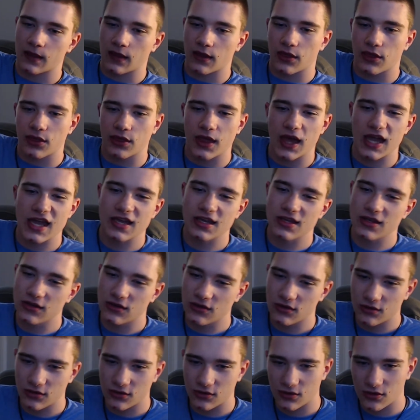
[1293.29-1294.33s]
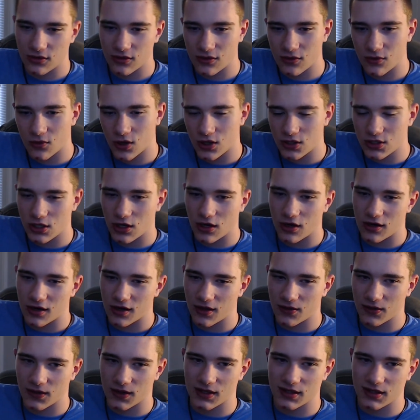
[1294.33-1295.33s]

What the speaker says: thank you, worked hard on